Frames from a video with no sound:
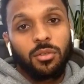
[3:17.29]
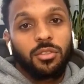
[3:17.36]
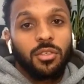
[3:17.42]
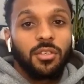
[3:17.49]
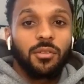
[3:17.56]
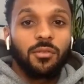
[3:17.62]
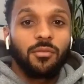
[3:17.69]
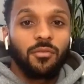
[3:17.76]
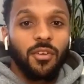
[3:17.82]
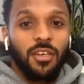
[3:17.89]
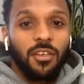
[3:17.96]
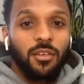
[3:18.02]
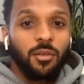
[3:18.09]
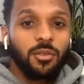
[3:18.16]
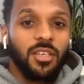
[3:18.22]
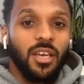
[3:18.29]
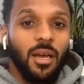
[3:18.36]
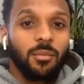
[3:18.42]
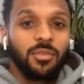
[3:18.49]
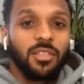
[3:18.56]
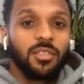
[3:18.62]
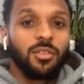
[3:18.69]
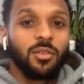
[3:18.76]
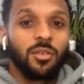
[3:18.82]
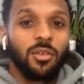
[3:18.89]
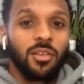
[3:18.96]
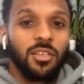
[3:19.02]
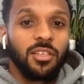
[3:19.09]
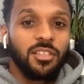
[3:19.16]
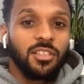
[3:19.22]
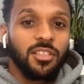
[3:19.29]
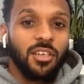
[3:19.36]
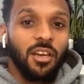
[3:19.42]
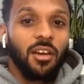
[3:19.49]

so you can fill in those gaps in your knowledge.